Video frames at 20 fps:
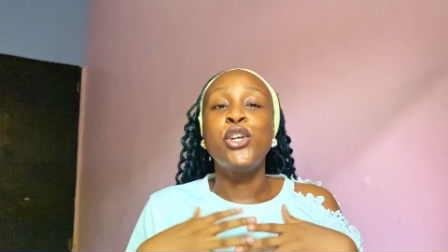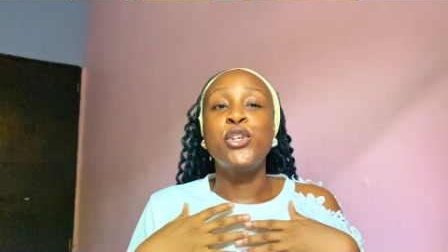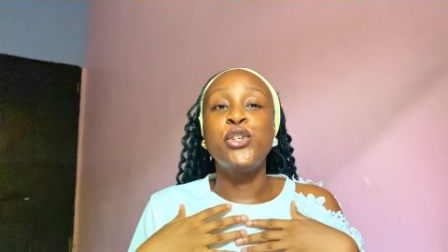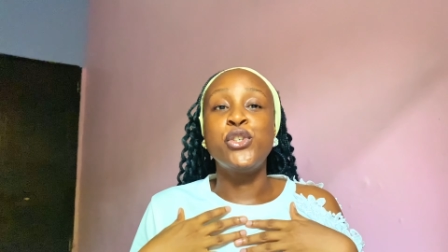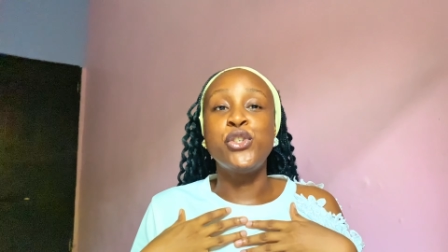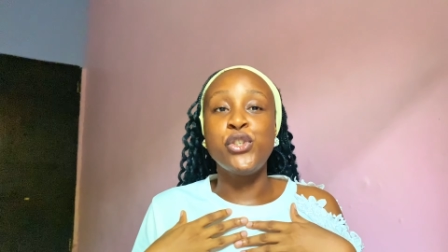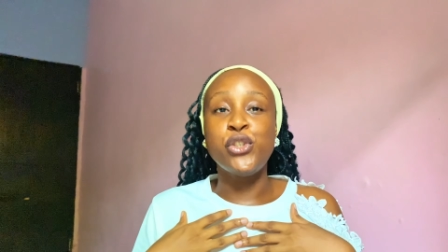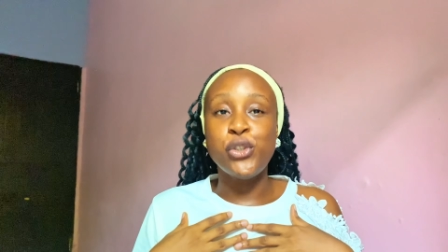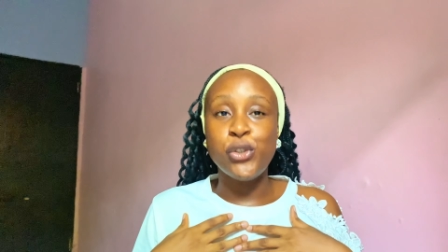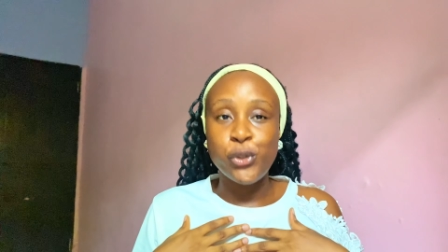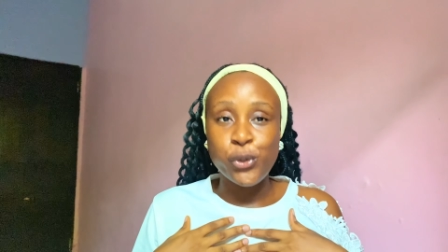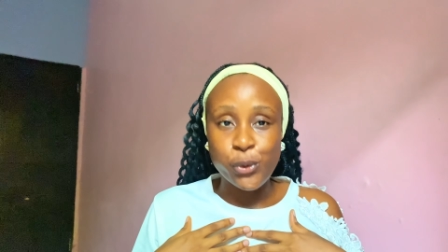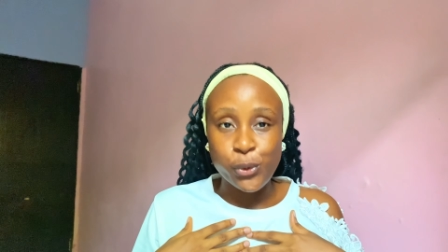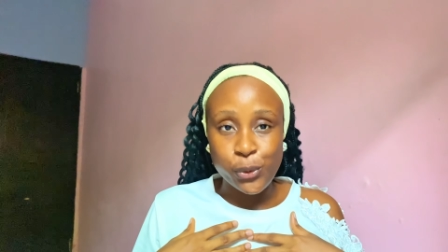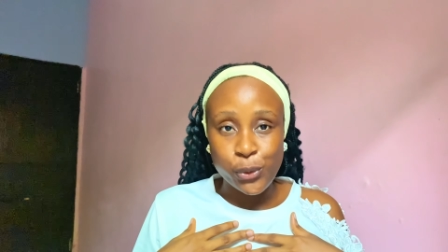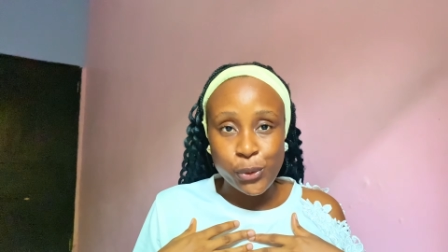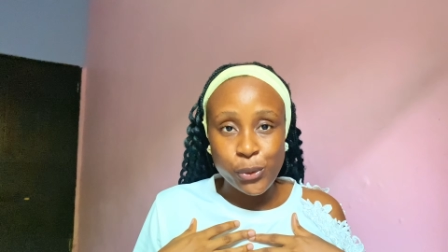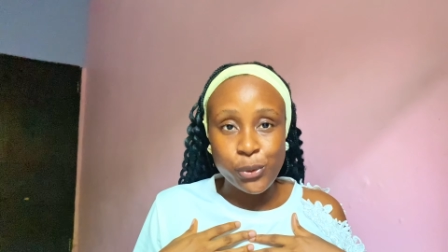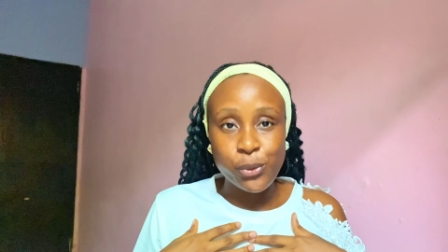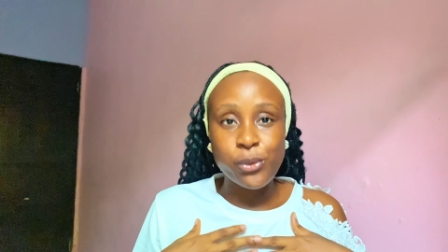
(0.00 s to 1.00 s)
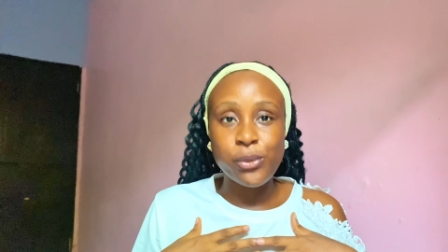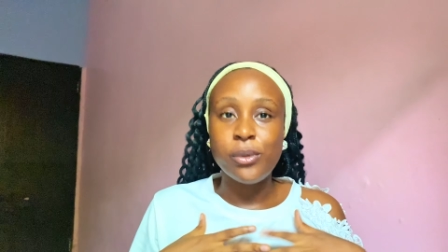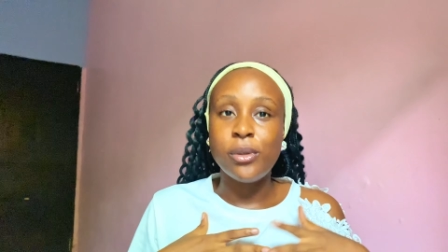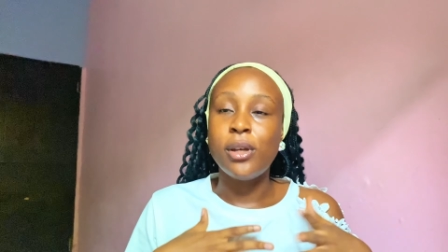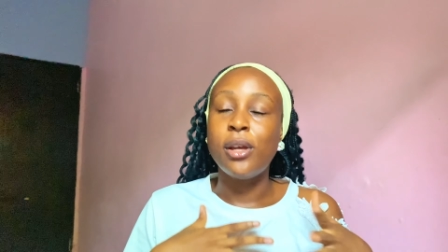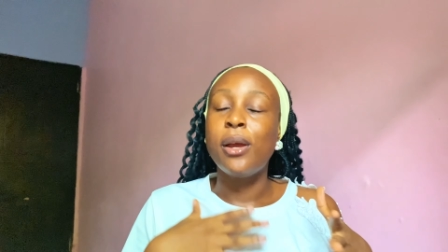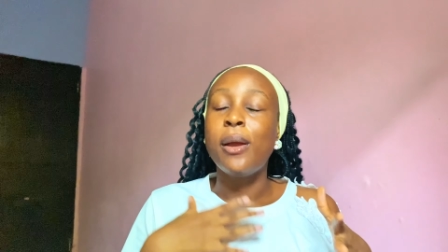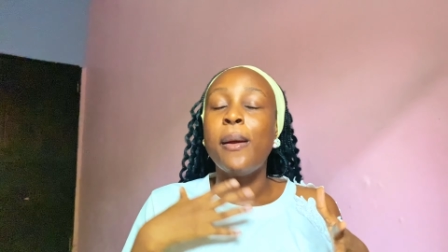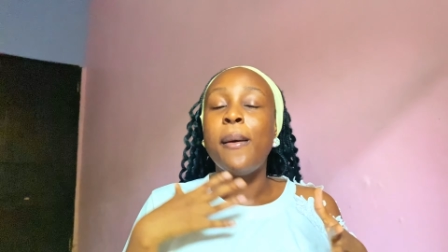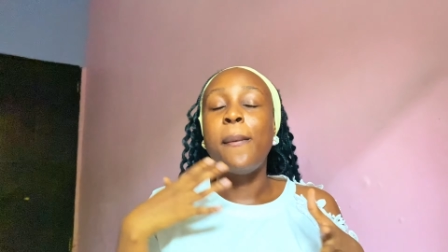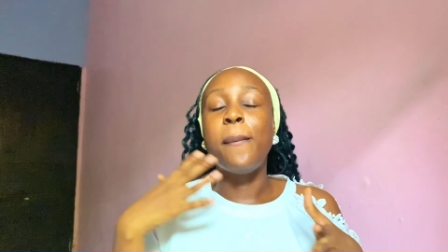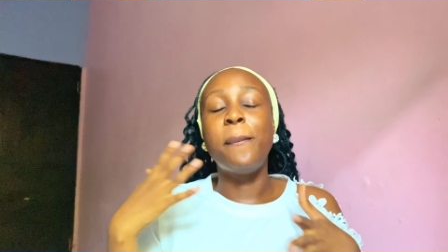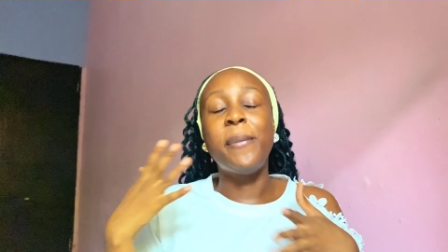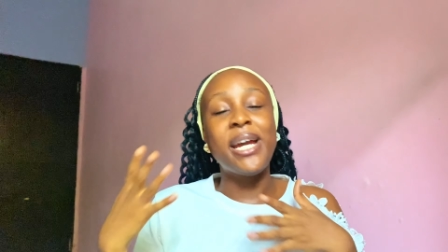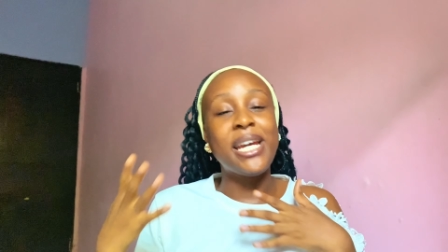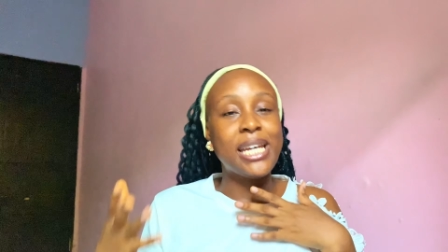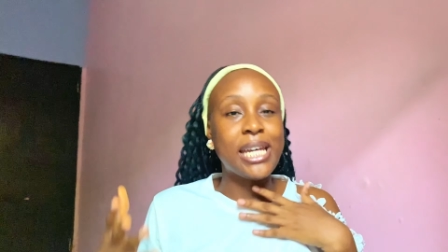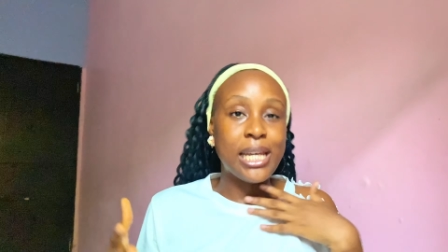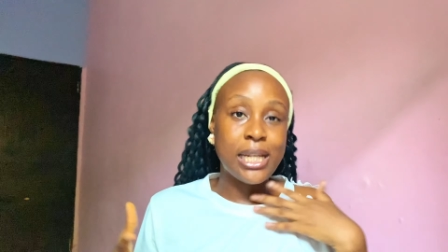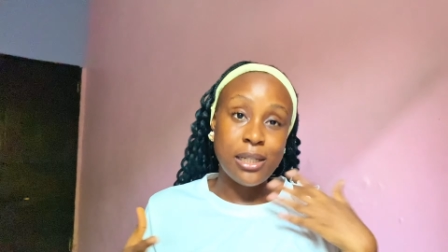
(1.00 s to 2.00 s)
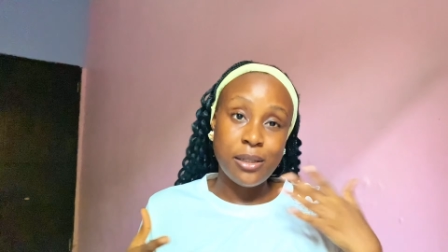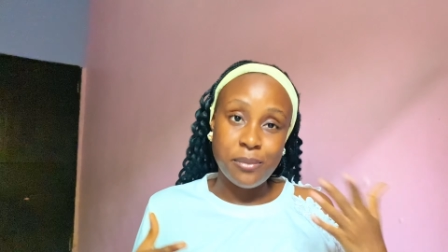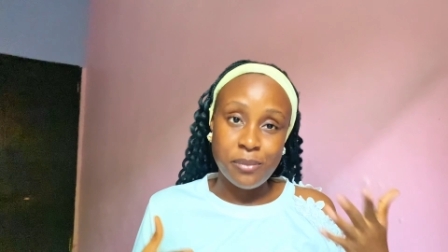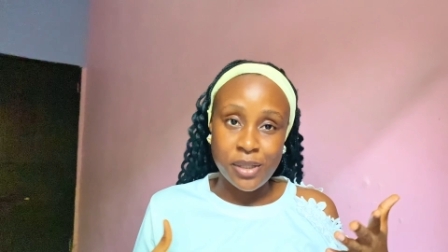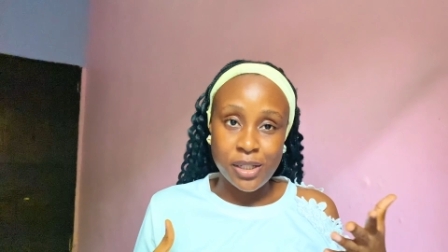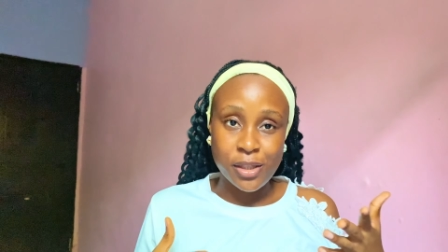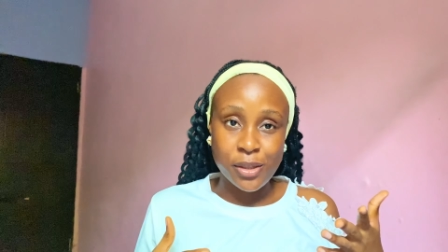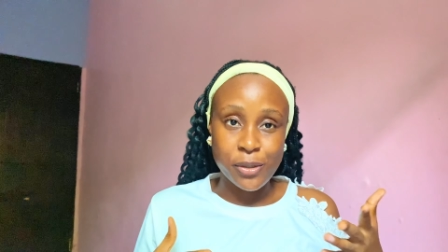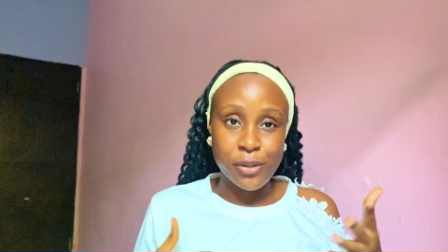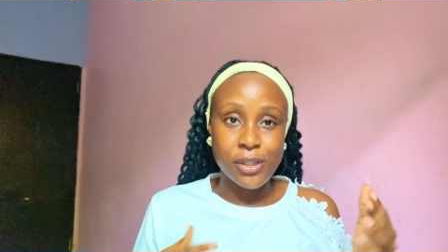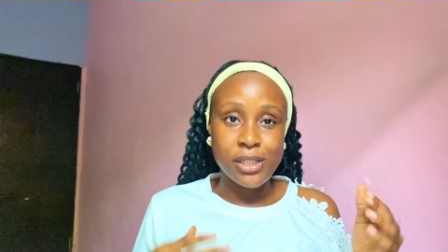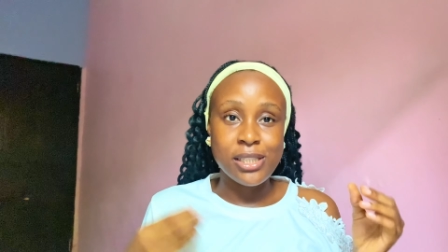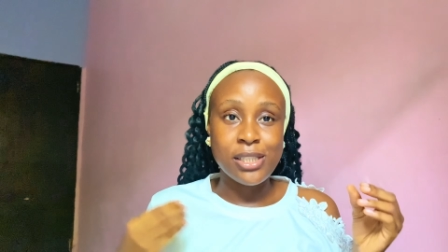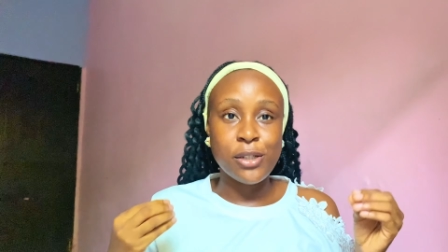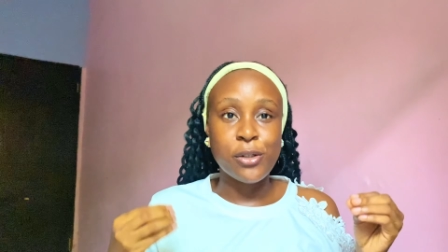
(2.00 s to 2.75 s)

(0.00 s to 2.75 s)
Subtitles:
you, by any method,